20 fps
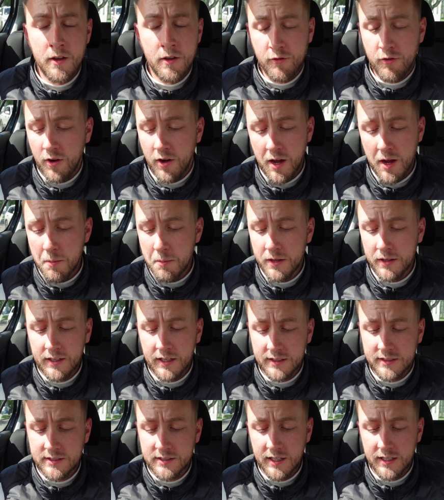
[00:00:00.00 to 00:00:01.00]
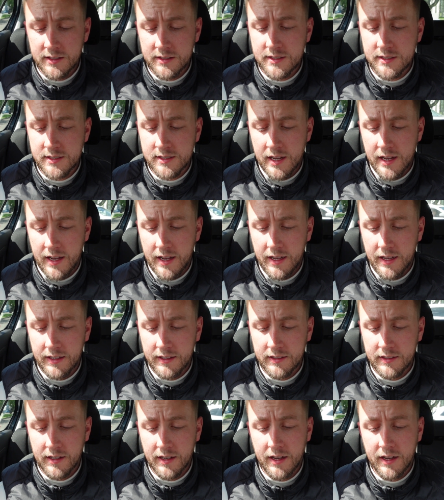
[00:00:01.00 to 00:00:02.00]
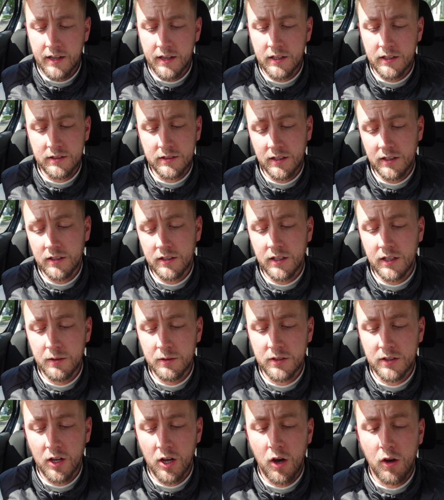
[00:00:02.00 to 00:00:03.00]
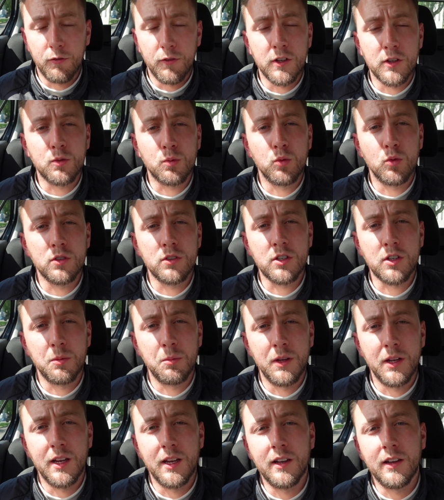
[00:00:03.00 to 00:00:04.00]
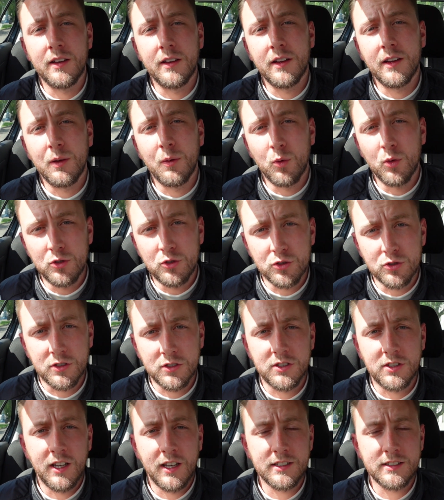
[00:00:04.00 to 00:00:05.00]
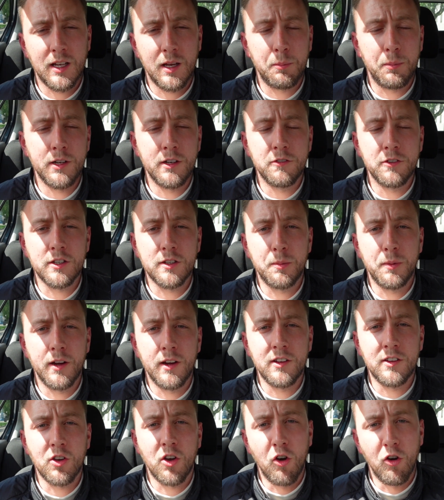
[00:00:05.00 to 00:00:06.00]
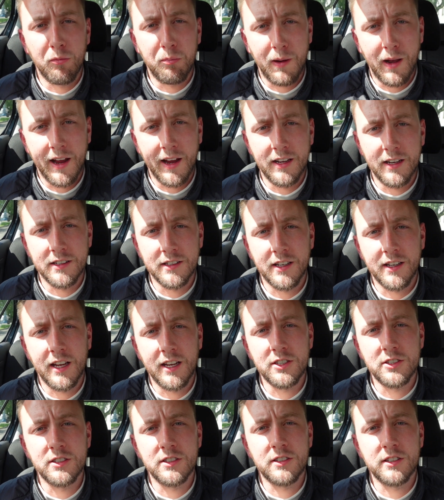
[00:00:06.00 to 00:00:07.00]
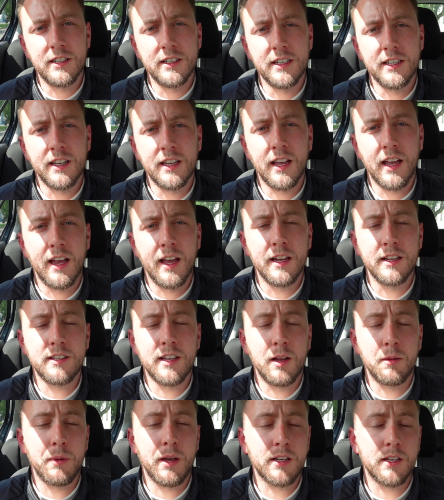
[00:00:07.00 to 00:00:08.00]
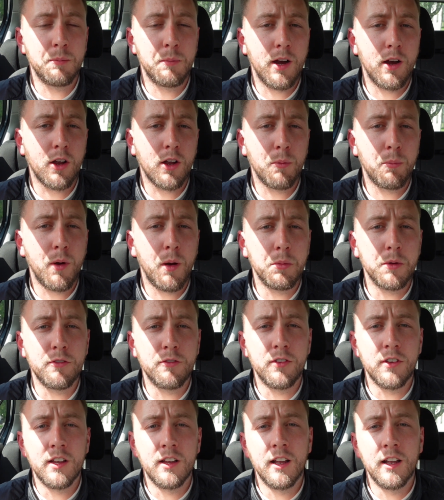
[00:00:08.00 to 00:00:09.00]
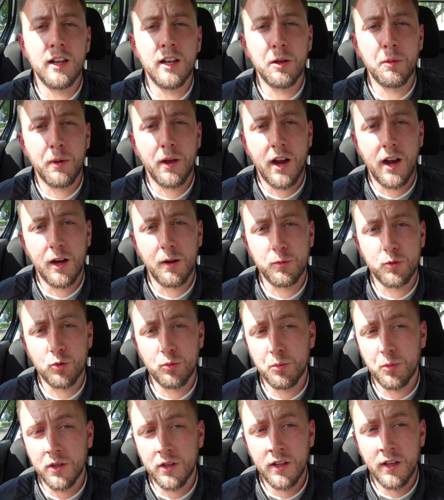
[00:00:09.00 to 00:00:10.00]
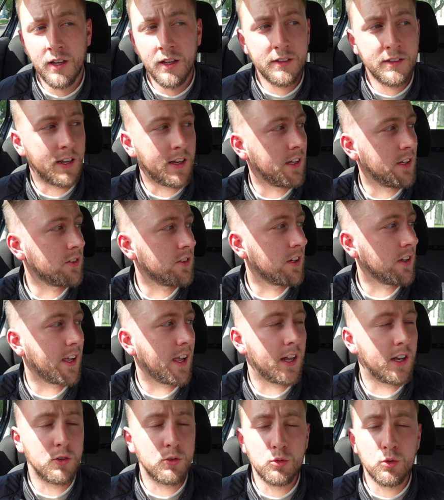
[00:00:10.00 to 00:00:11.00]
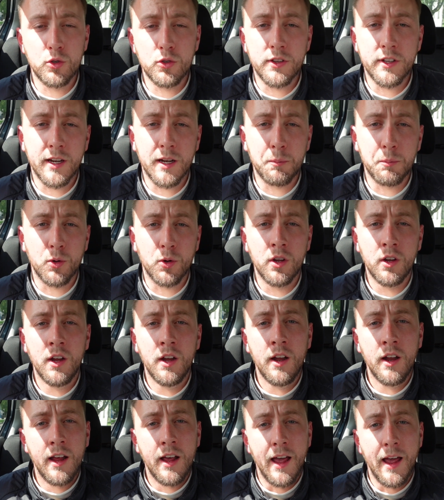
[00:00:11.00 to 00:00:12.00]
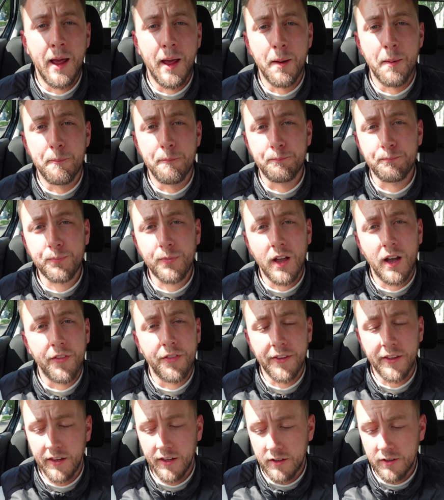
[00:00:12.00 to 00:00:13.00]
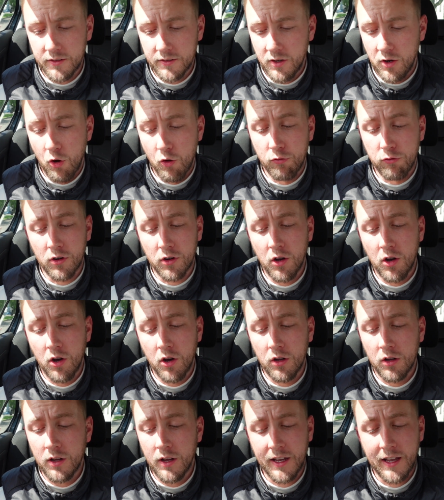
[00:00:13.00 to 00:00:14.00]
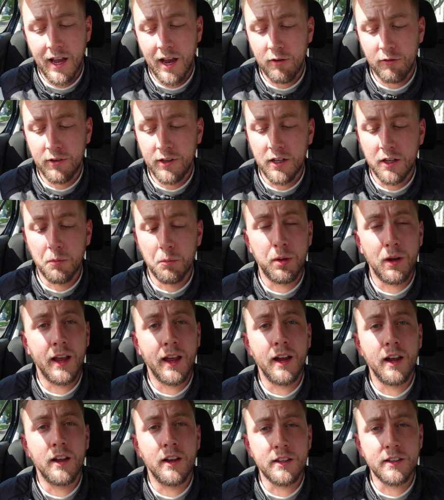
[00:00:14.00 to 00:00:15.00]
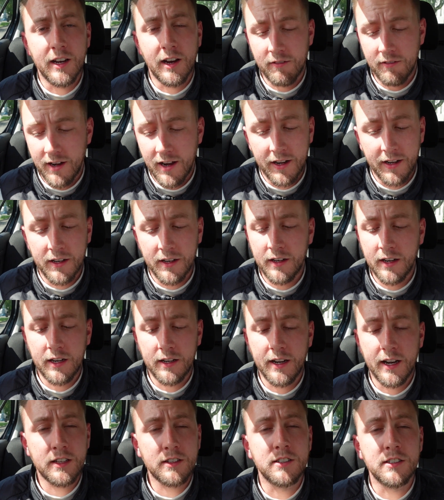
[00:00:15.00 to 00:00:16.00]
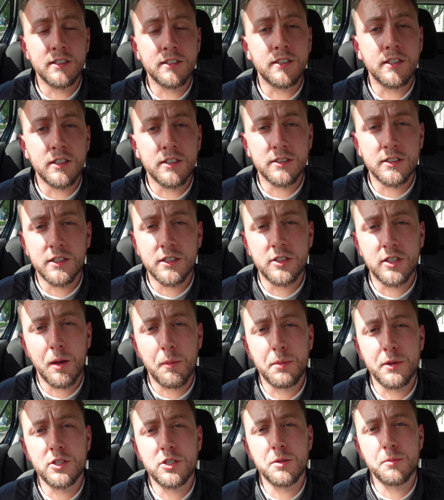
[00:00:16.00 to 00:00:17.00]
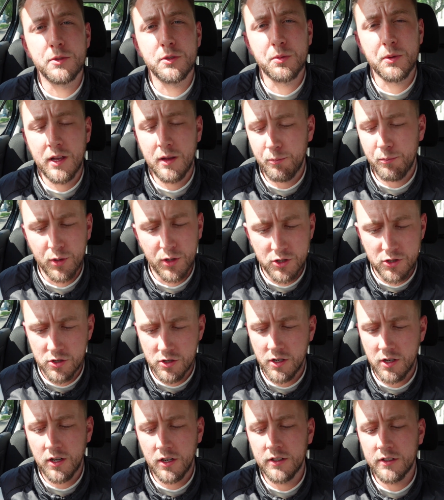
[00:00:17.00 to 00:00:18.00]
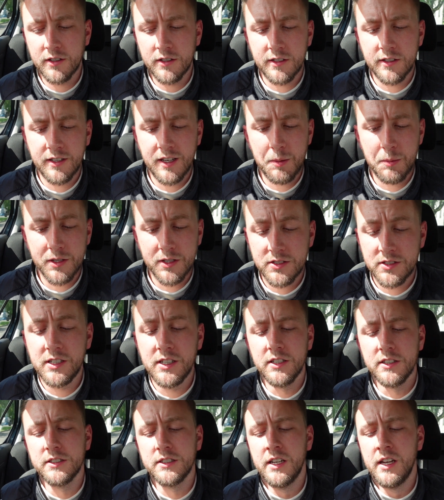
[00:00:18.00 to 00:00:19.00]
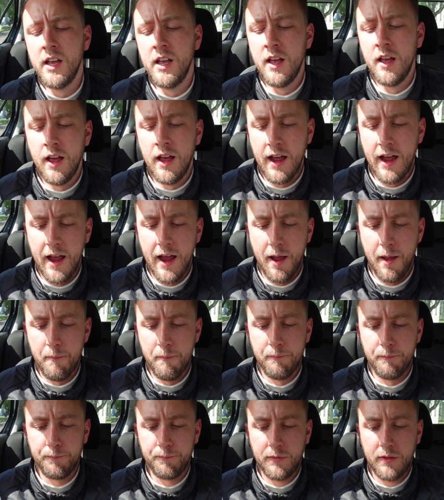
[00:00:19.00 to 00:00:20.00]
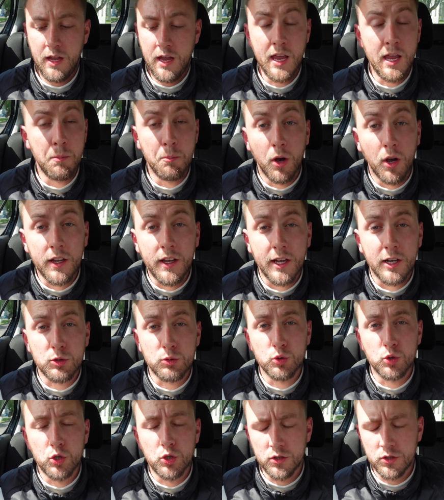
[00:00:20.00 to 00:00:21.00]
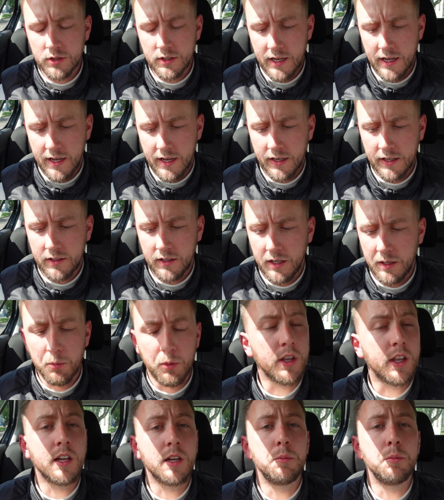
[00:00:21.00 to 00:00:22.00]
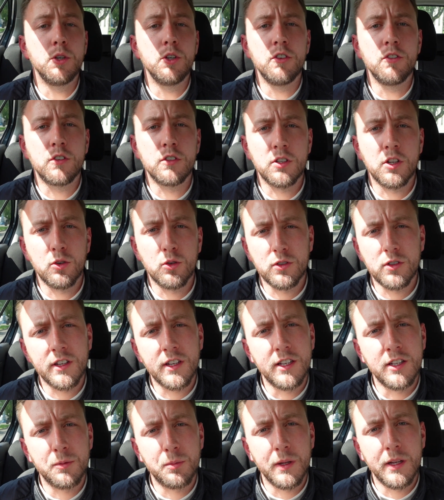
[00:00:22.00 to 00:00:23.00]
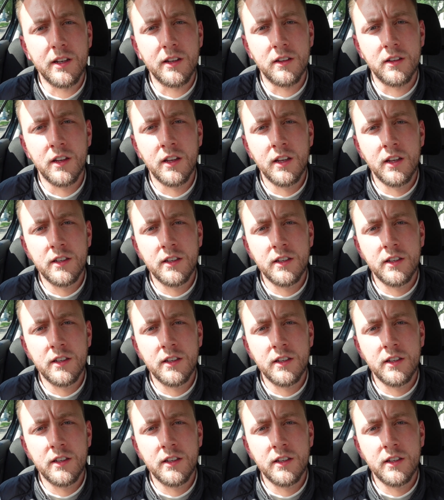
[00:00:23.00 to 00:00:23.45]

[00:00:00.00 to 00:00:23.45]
for him in that sense, and uh, I think he's the obvious one to come in, just because he has that bit of experience of playing in the Nations League. uh, Dan McNamara could probably feel a little bit hard done by that he's not getting a run there, but um, I think overall I can't really complain. Like, Darryl Lenehan had an excellent season in the Championship as well. I'm pretty sure he got into the team of the season. Um, he might get a run and he might get a move, because it looks like he's been